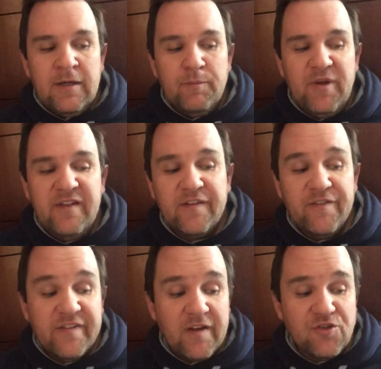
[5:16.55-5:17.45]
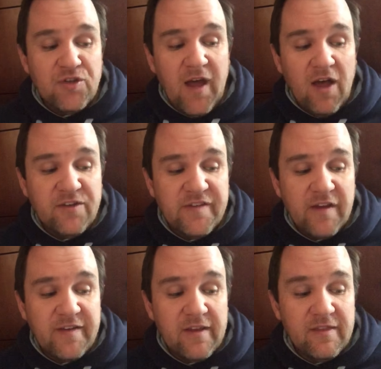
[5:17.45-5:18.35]
piece of essential knowledge
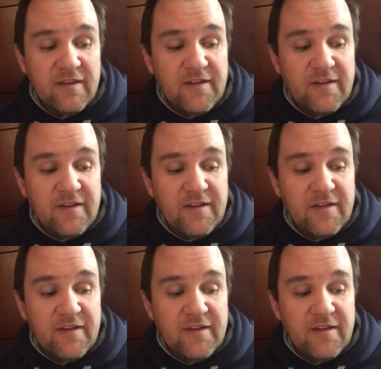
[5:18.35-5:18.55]
says that the